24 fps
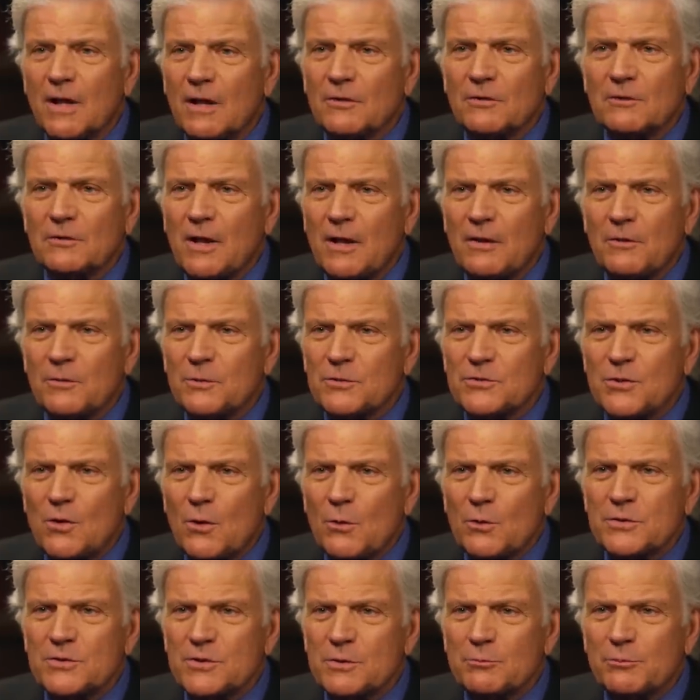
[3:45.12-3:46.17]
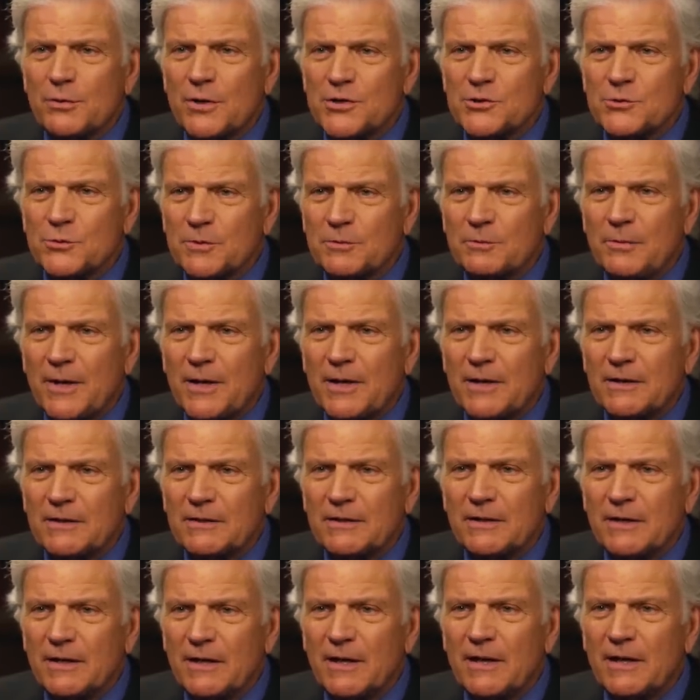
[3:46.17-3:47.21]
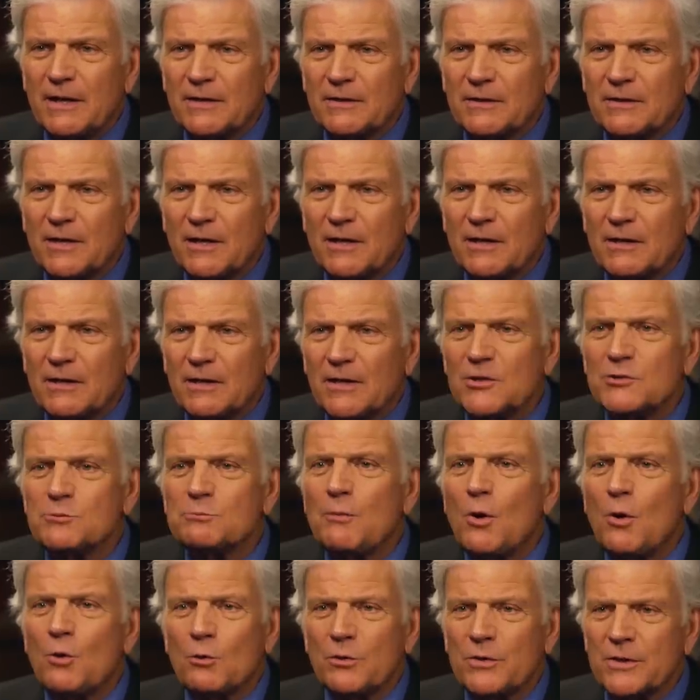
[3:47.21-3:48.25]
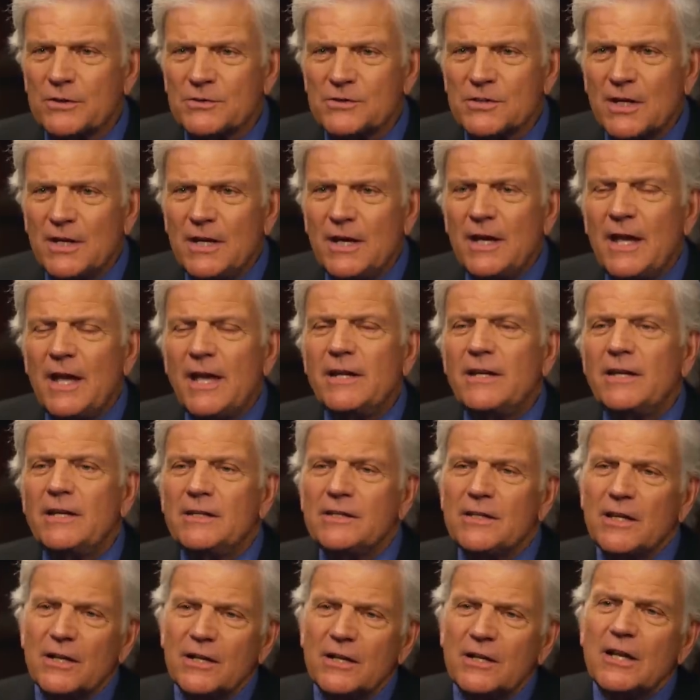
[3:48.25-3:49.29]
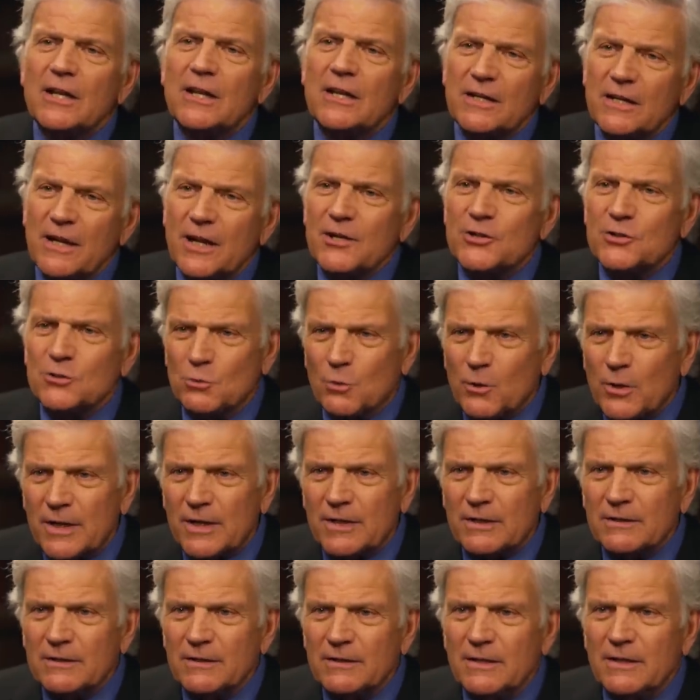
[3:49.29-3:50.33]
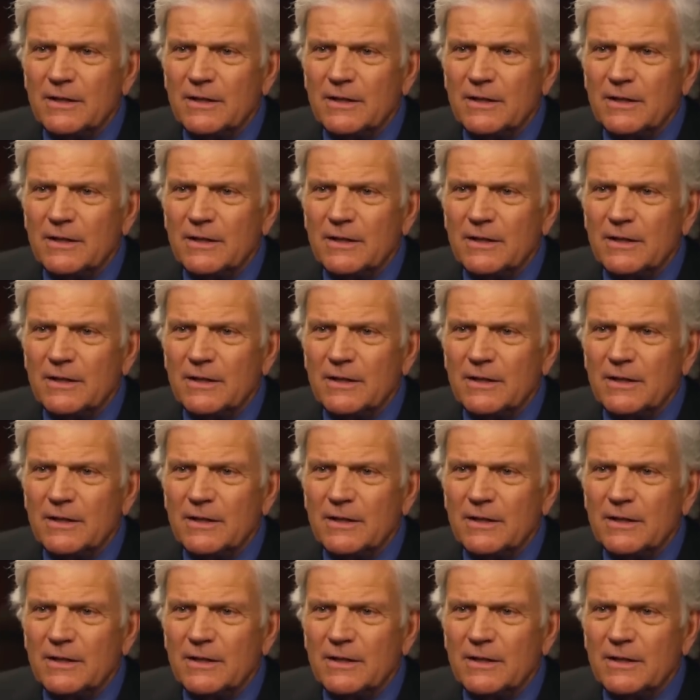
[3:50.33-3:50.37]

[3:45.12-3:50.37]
I was always impressed with Pat and his boldness. And he did it in a nice way.